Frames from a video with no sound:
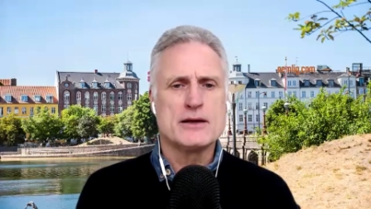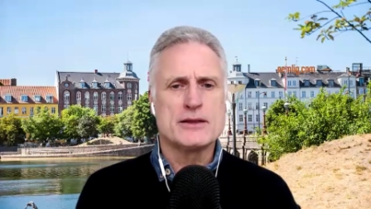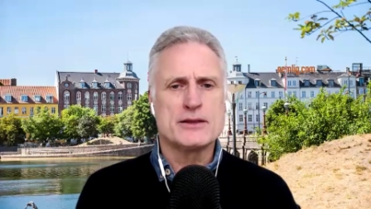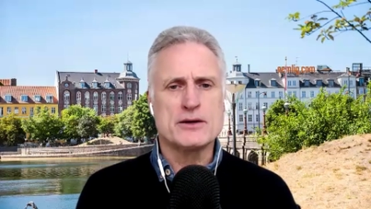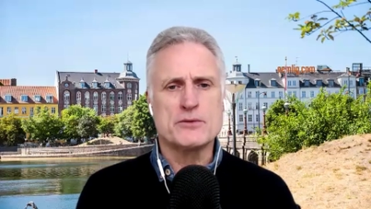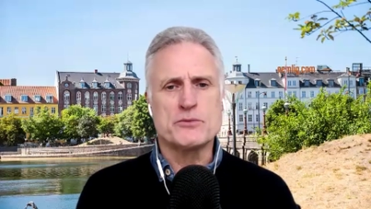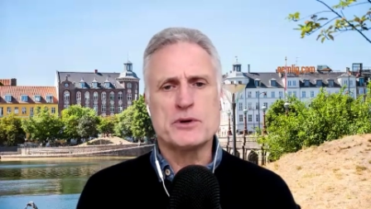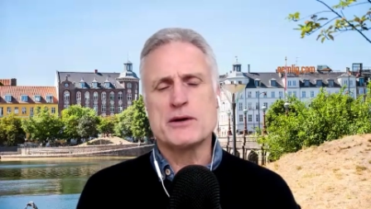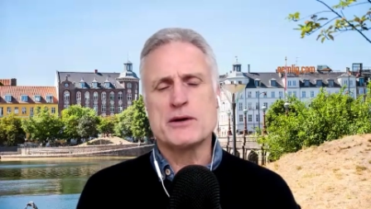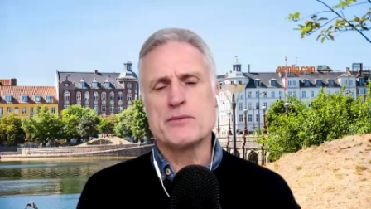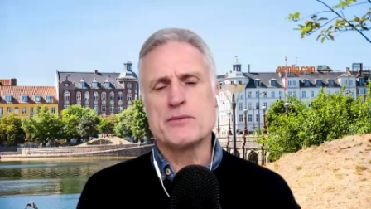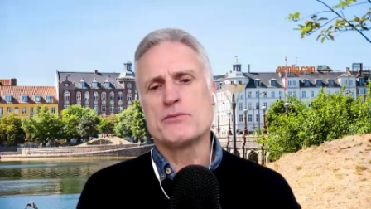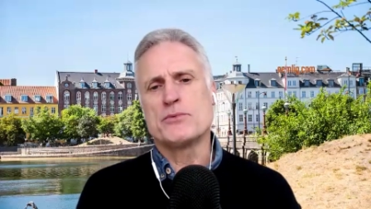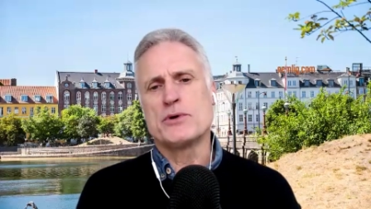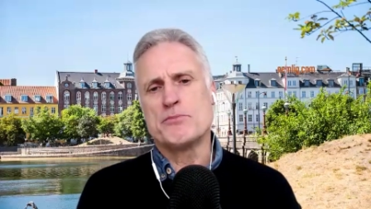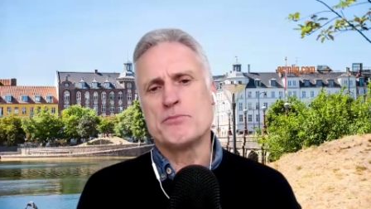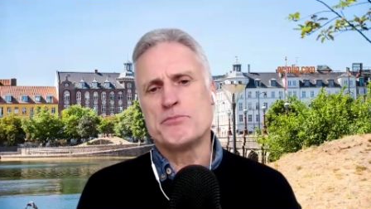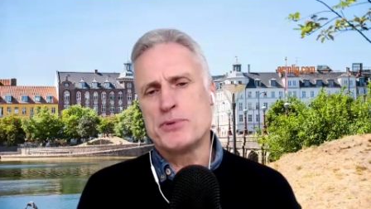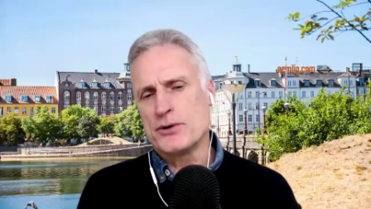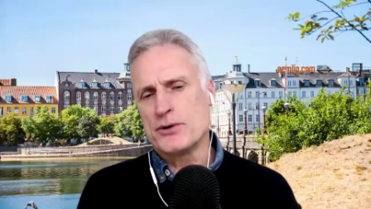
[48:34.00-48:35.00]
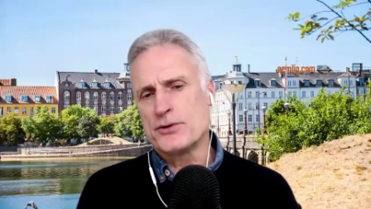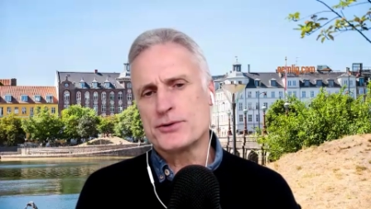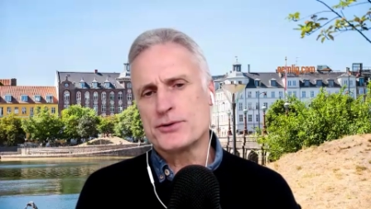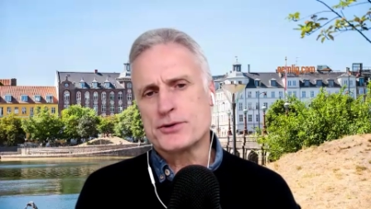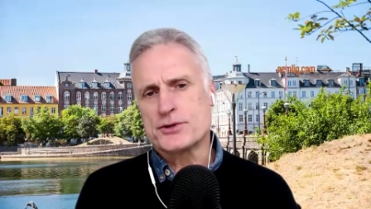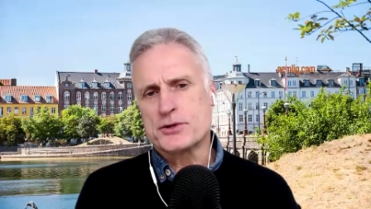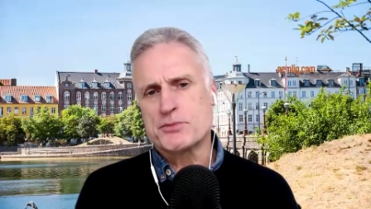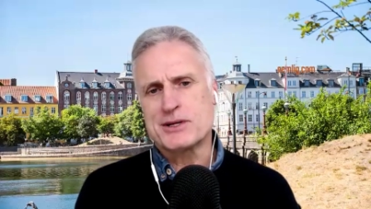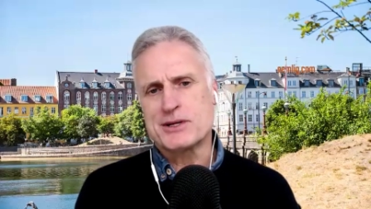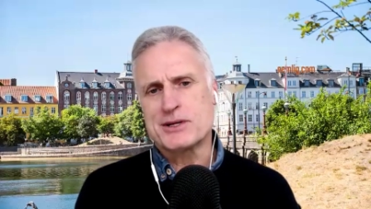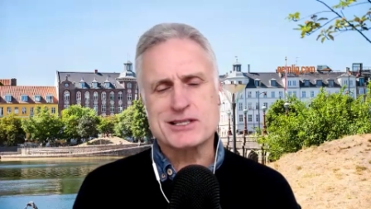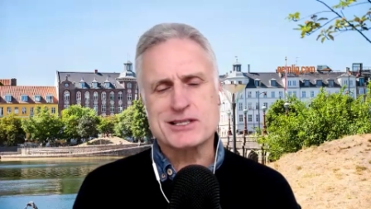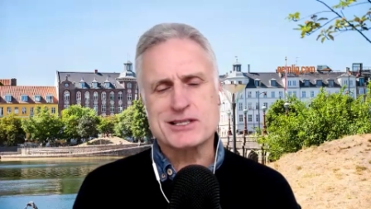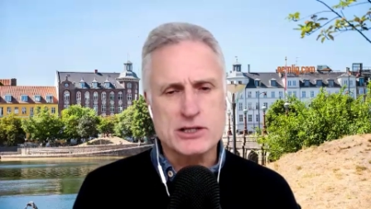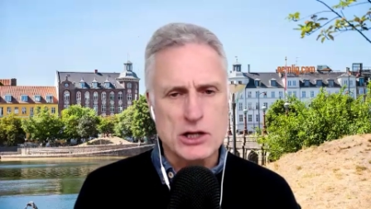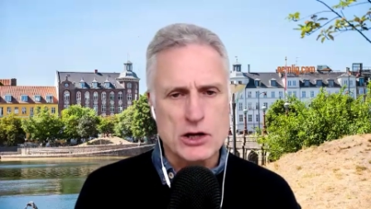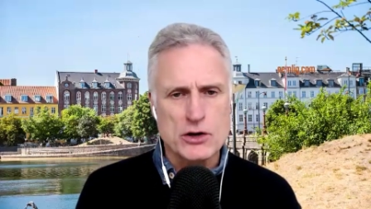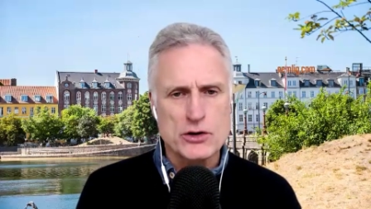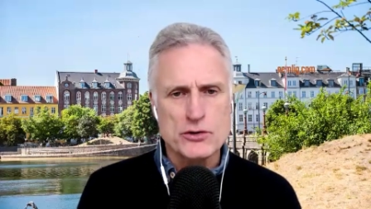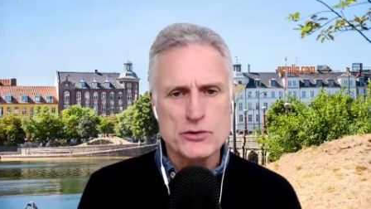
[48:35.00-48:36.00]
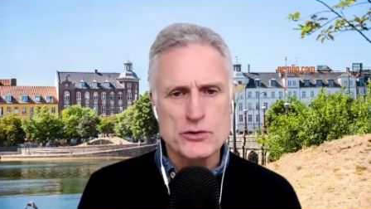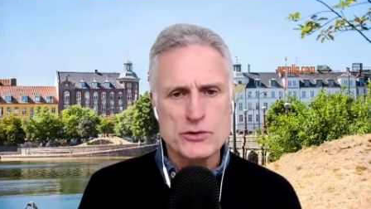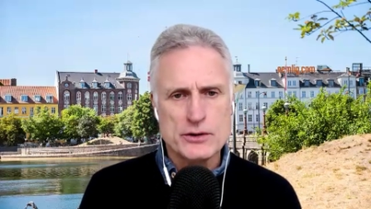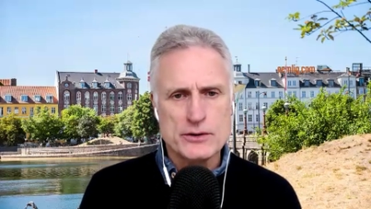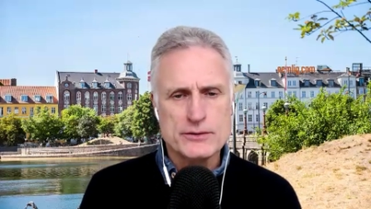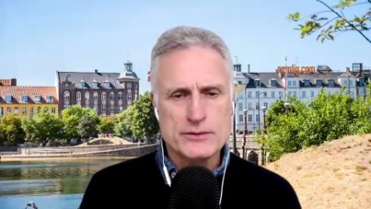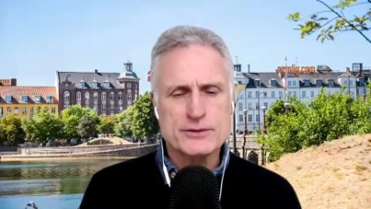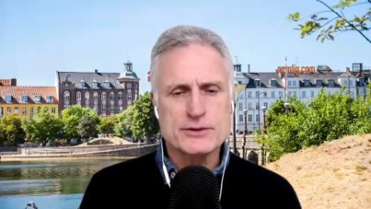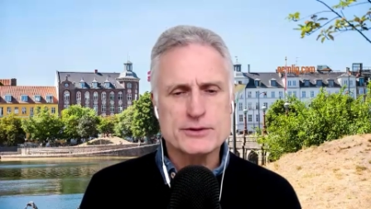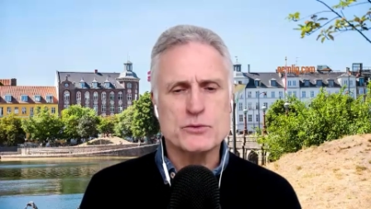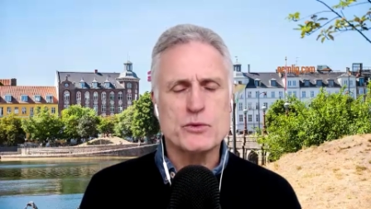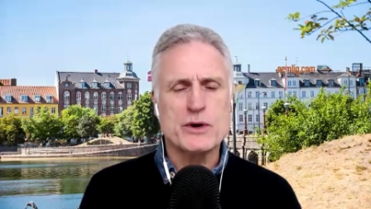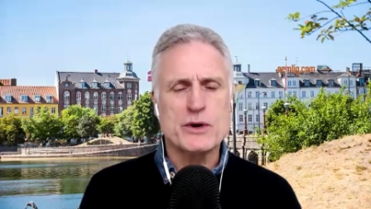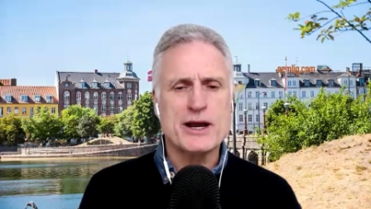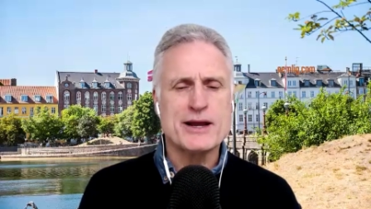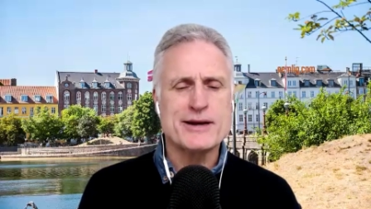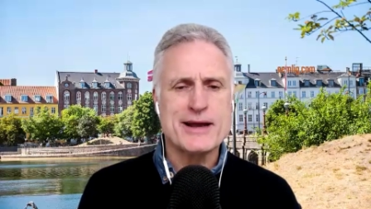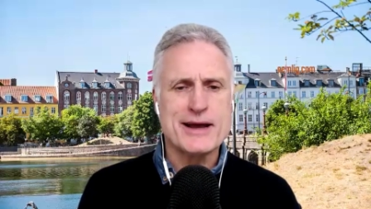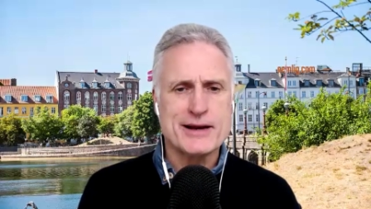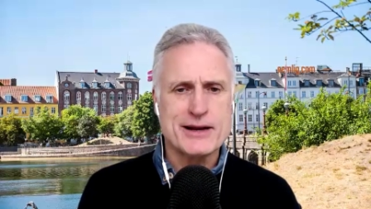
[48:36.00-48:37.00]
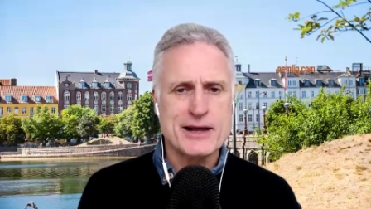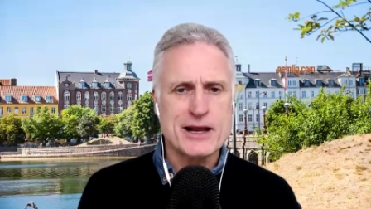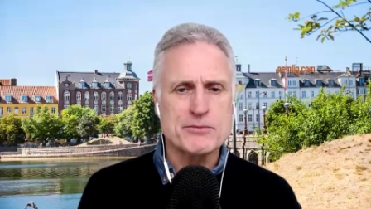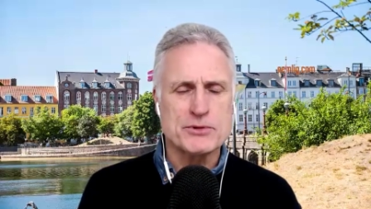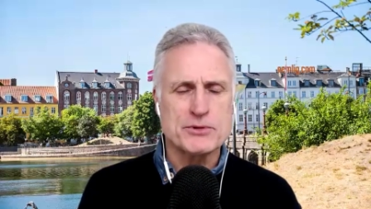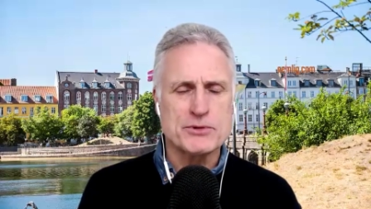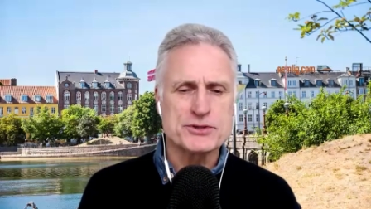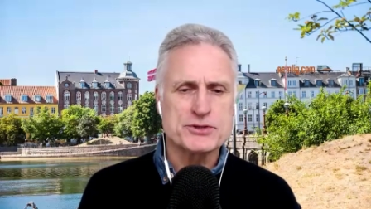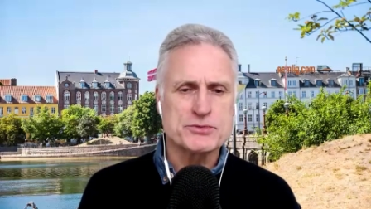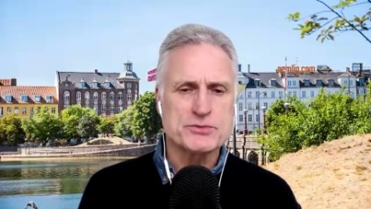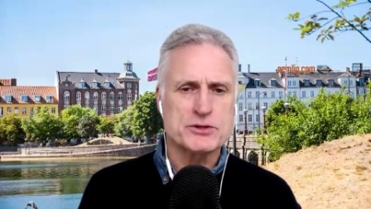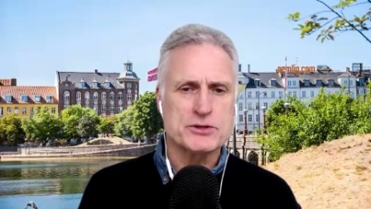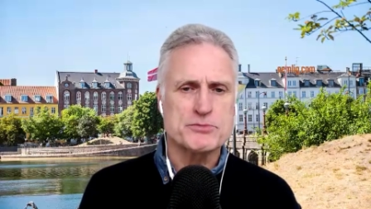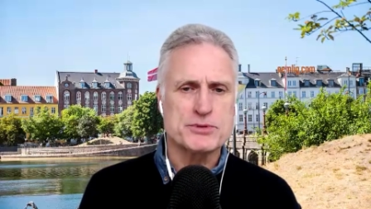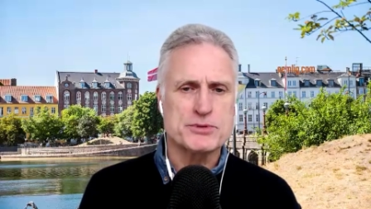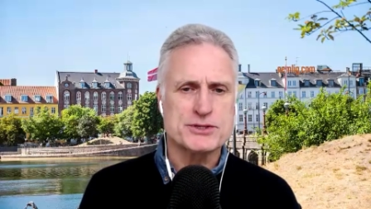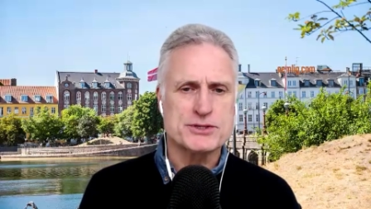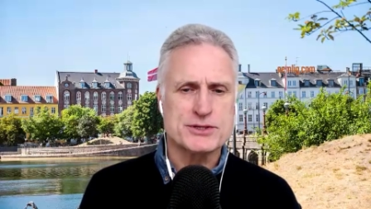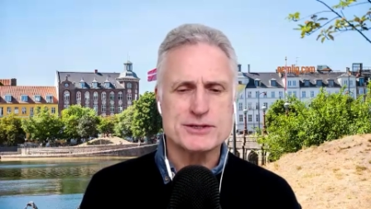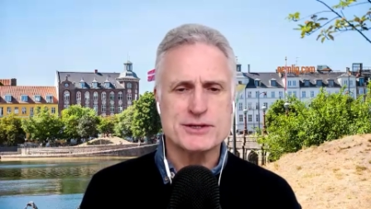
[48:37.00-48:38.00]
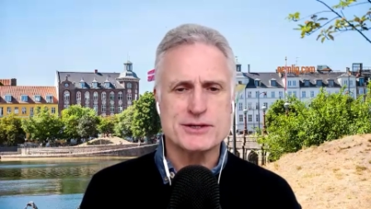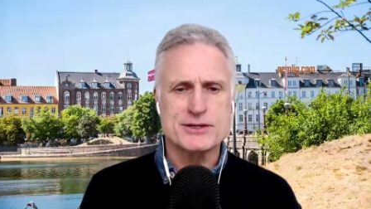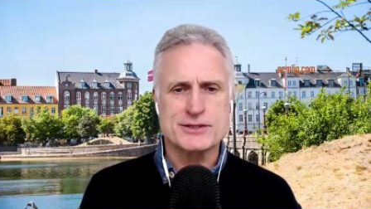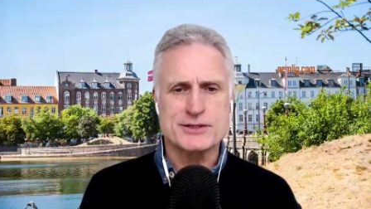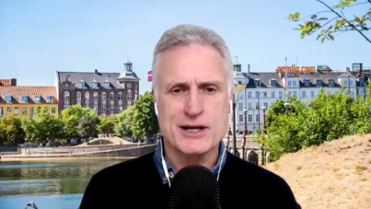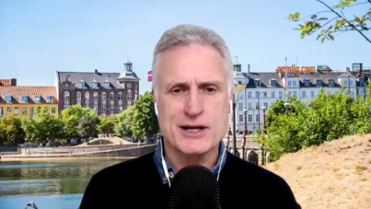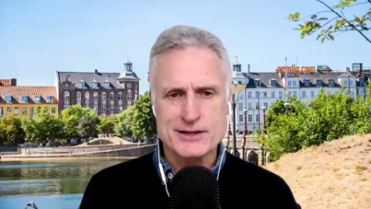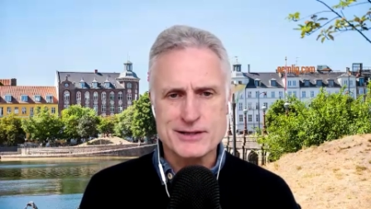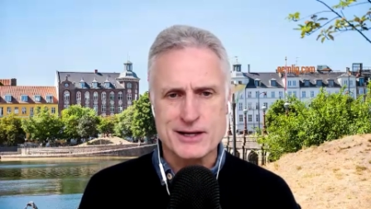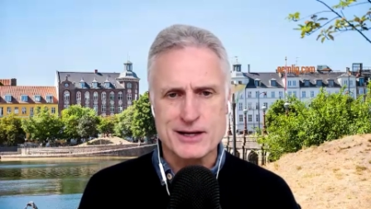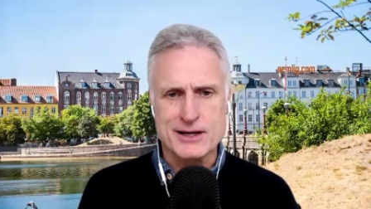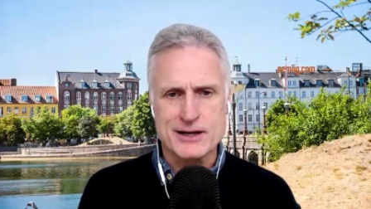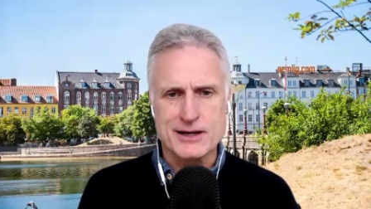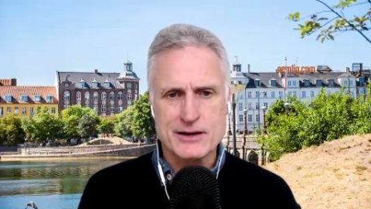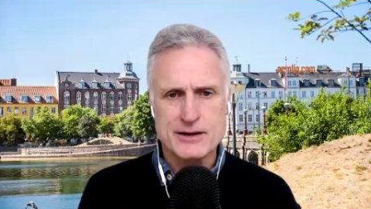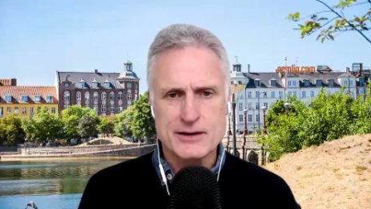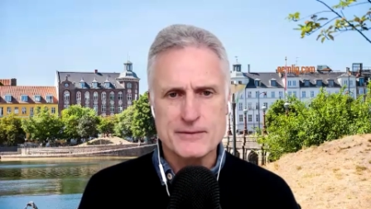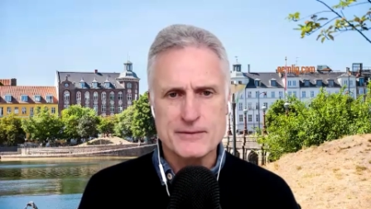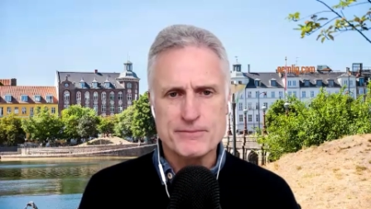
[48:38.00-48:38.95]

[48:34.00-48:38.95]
that we're built to be slow, to wear down animals with persistence hunting,